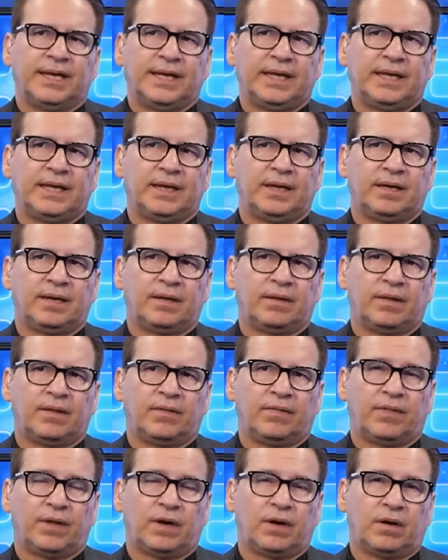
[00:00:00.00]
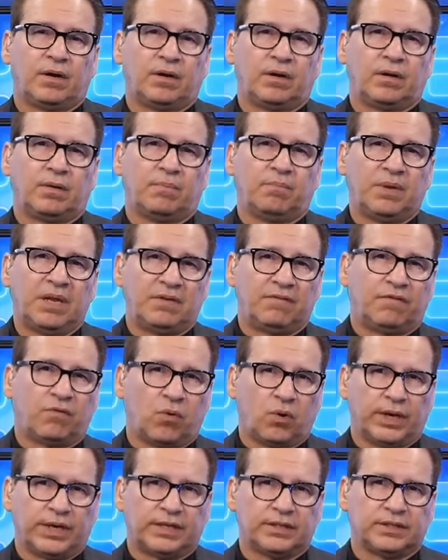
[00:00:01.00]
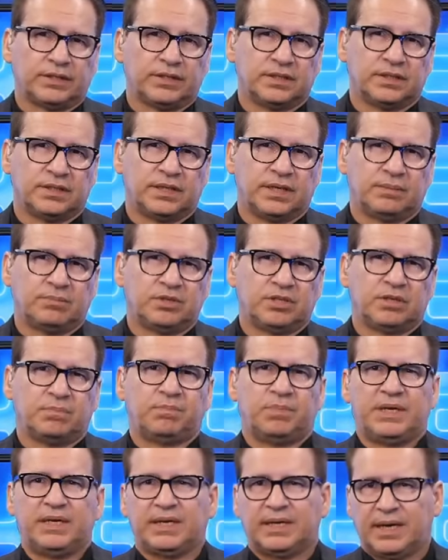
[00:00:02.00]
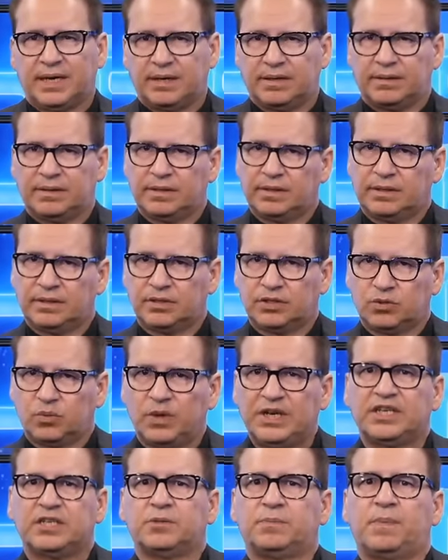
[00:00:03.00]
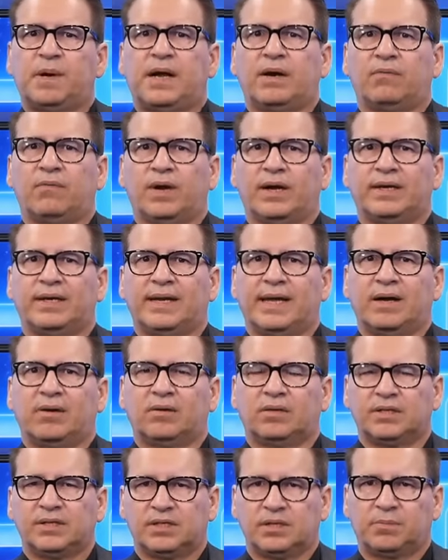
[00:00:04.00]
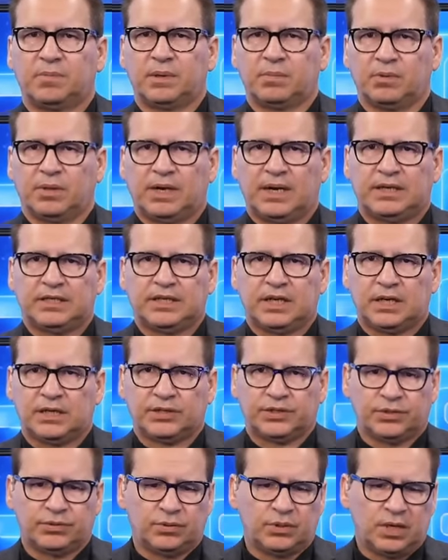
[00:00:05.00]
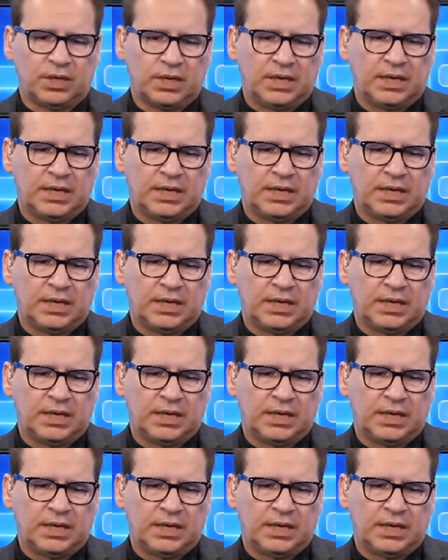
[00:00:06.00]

in their mid-40s. This seems to be kind of the sweet spot right now, at least the people that I talk to.